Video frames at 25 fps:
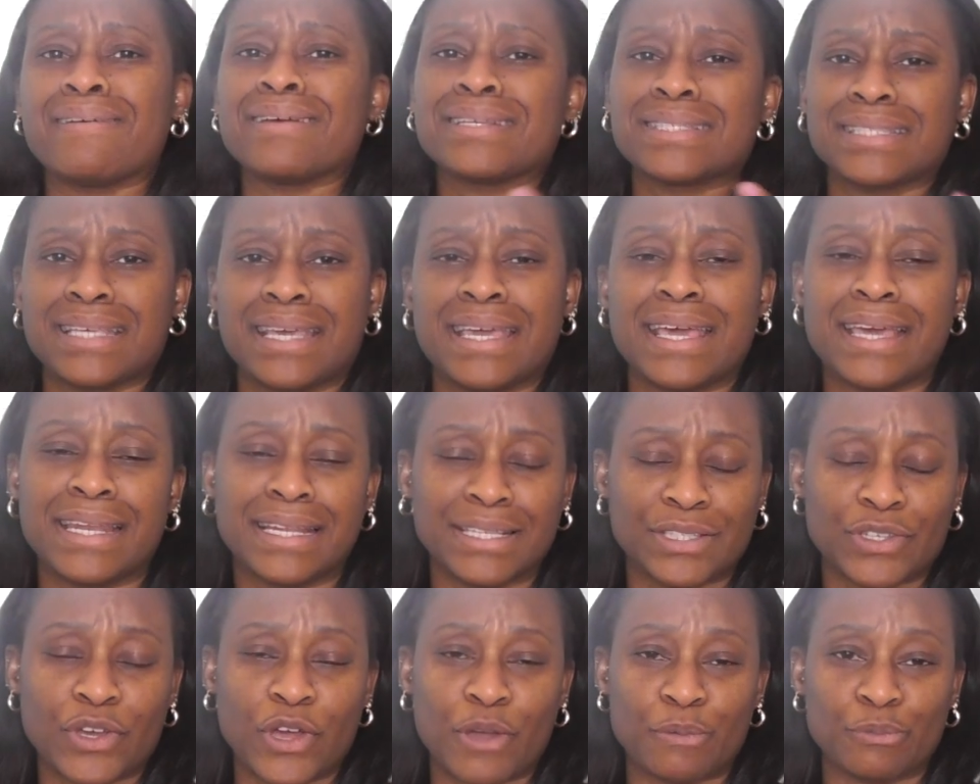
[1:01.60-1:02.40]
I say,
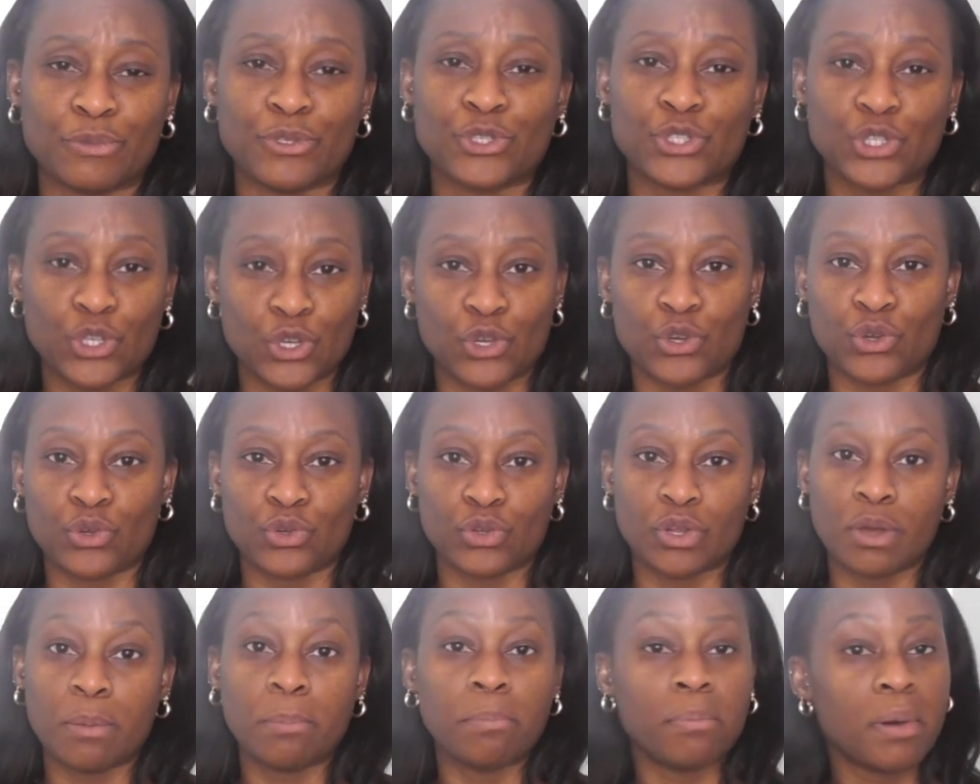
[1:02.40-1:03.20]
anytime
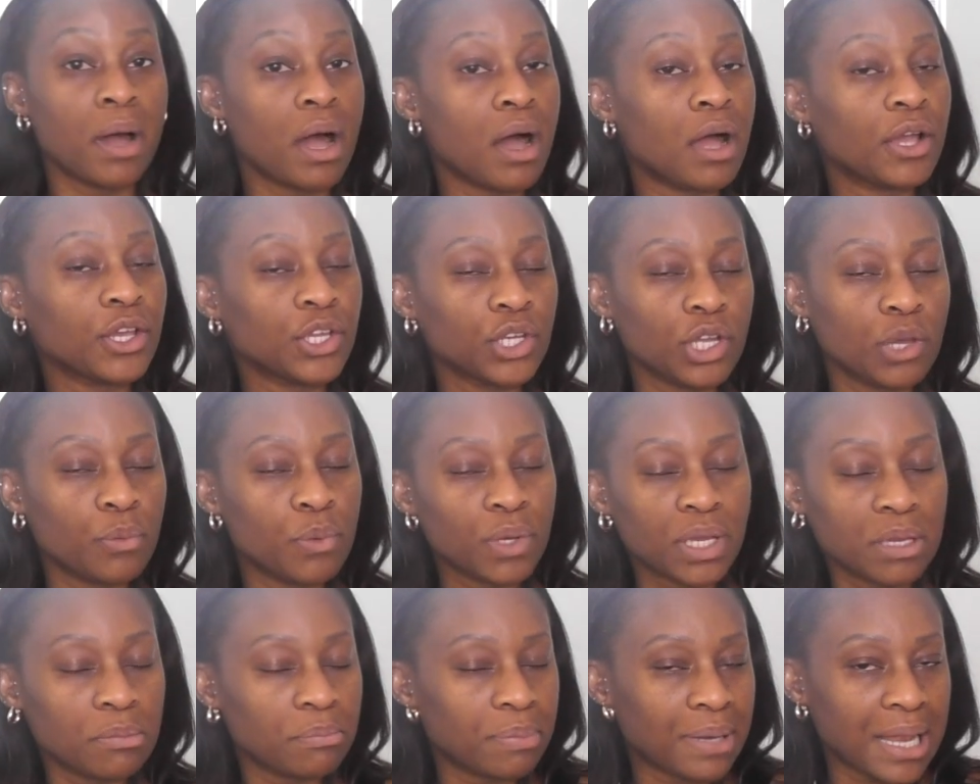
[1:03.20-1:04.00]
soon, but you know,
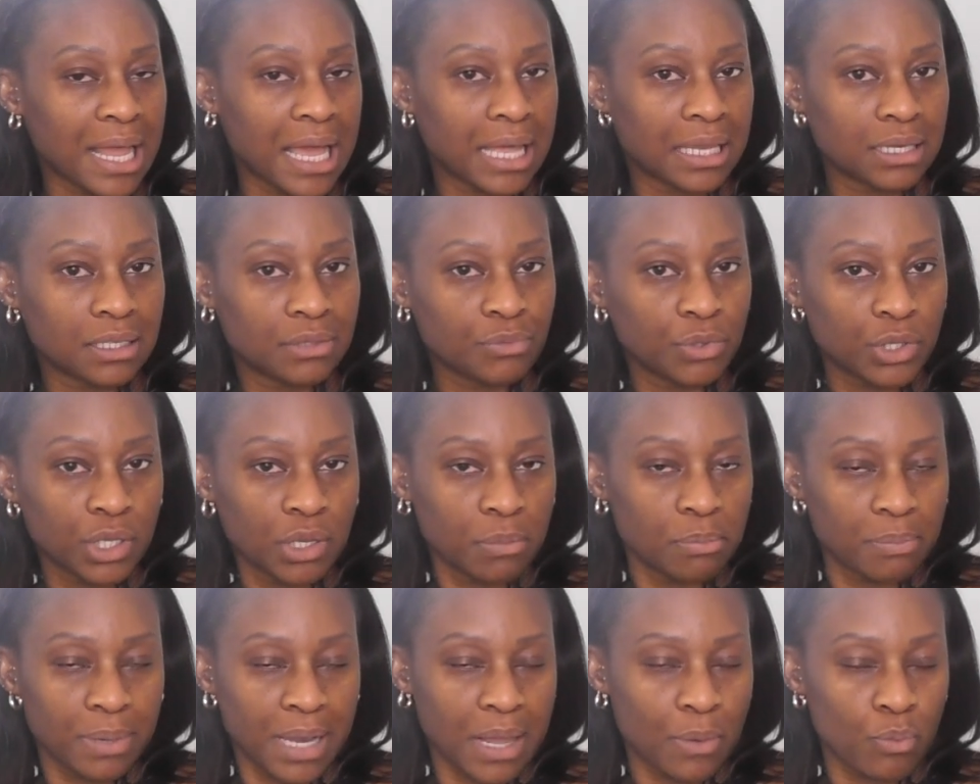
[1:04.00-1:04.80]
we can plan
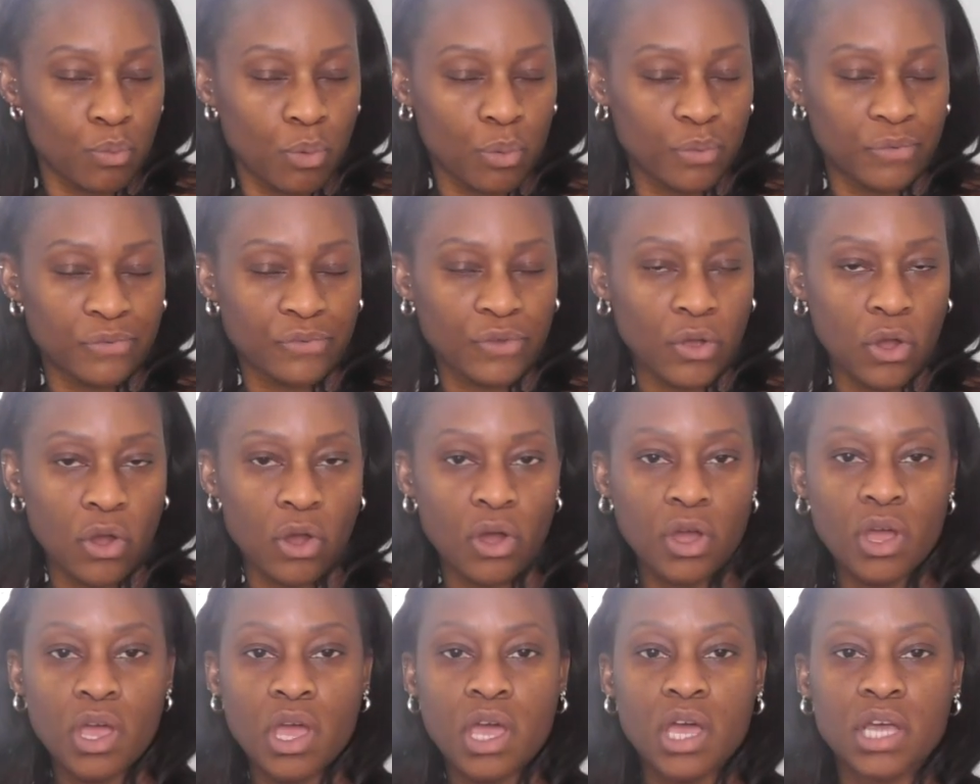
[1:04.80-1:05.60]
what we've
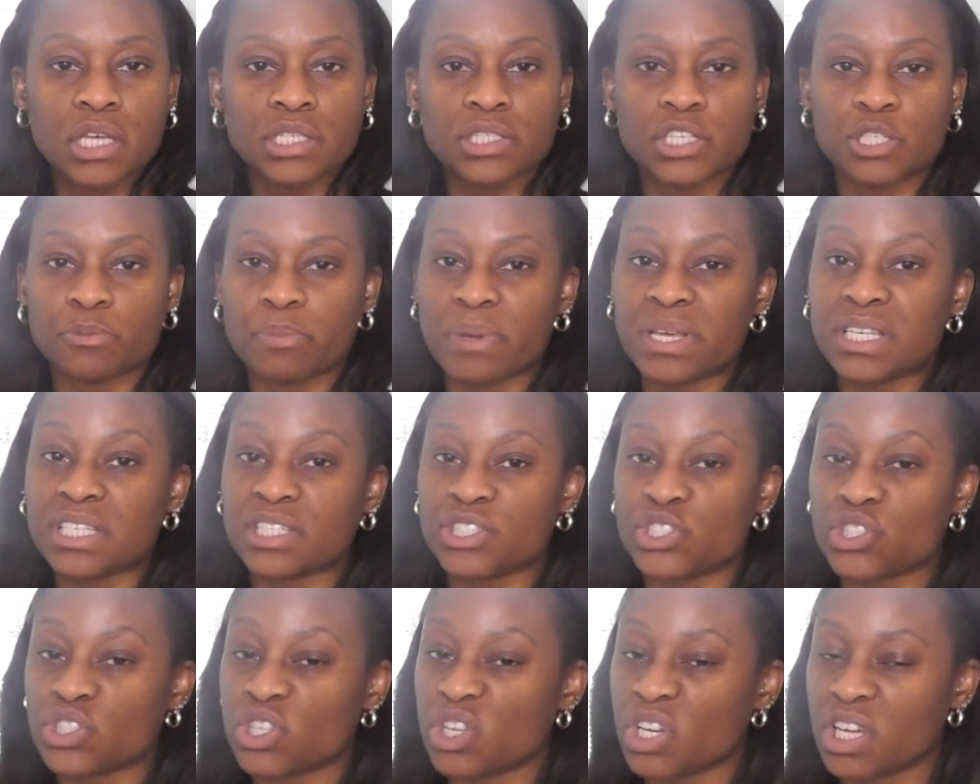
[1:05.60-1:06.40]
got. So
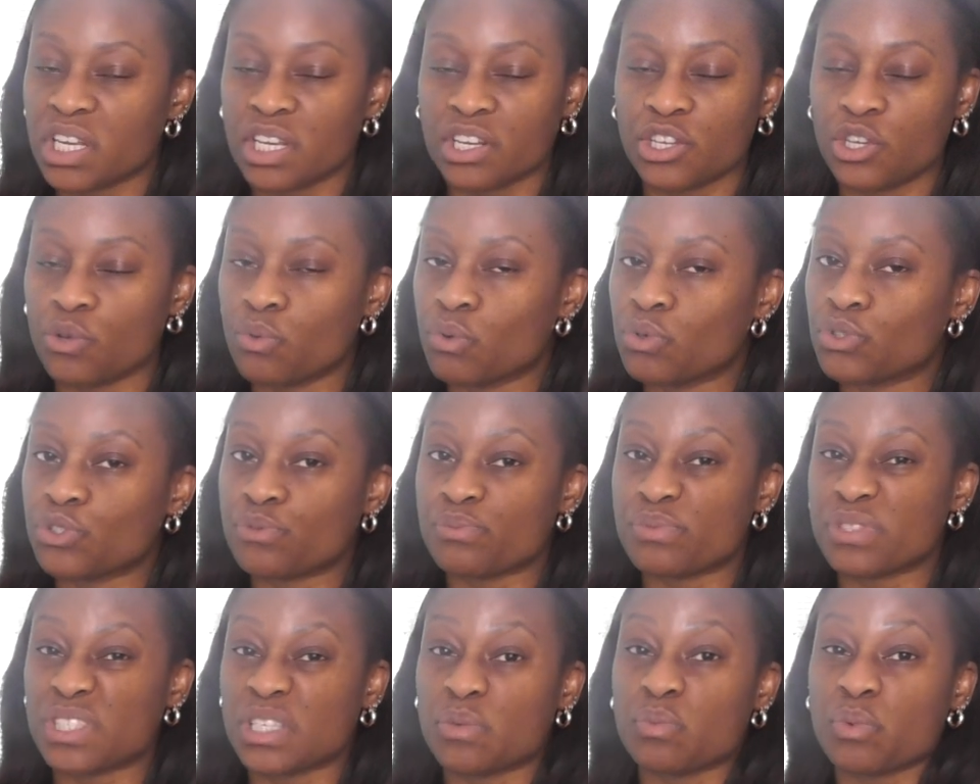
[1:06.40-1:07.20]
basically just looking in your
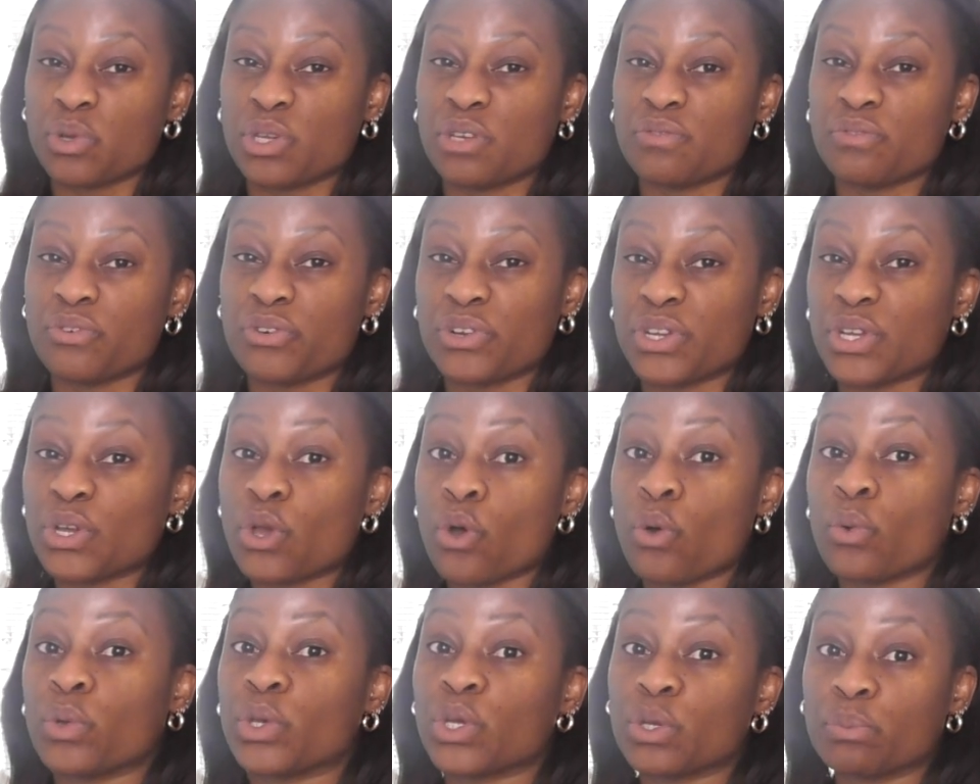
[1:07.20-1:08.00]
wardrobe and seeing what you've already
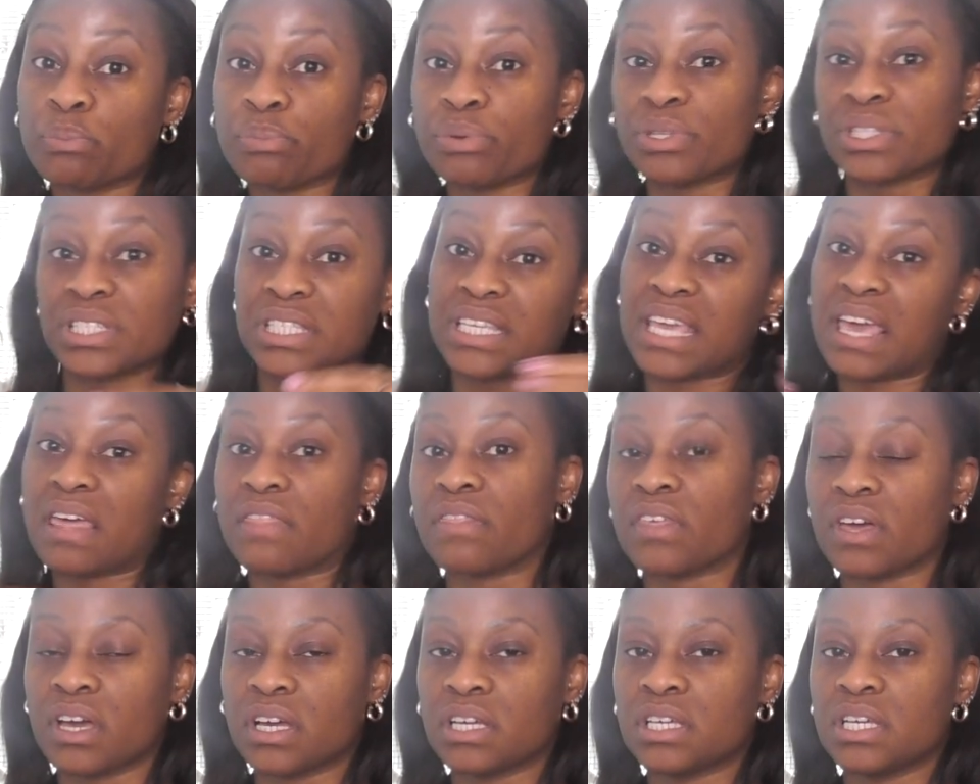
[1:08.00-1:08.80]
got, you can put
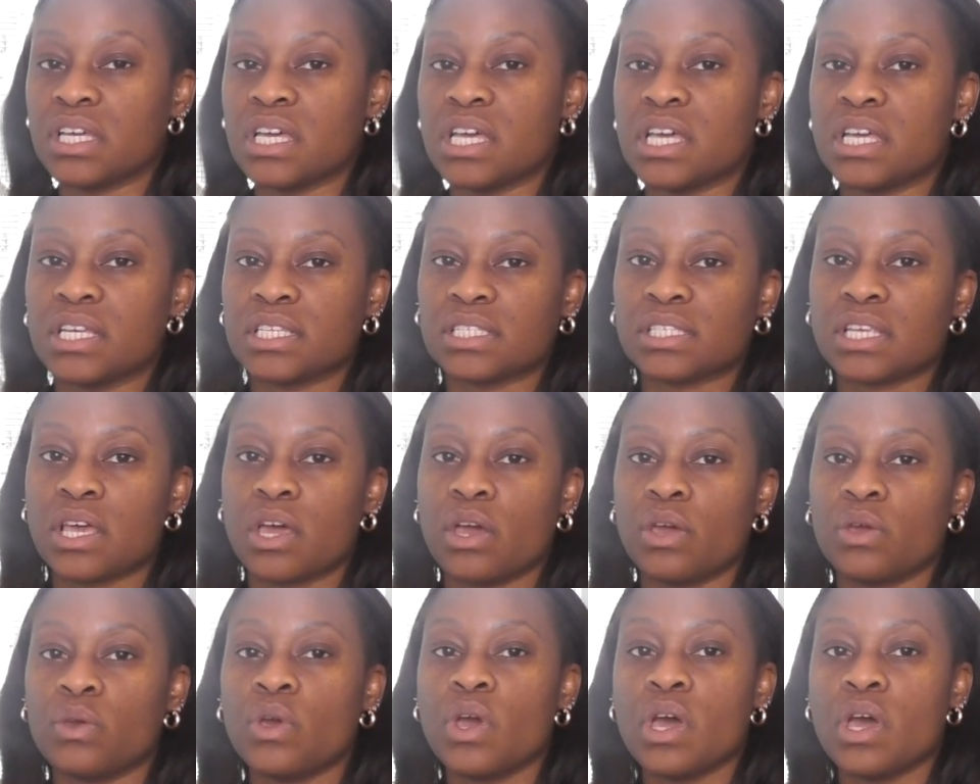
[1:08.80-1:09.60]
together. So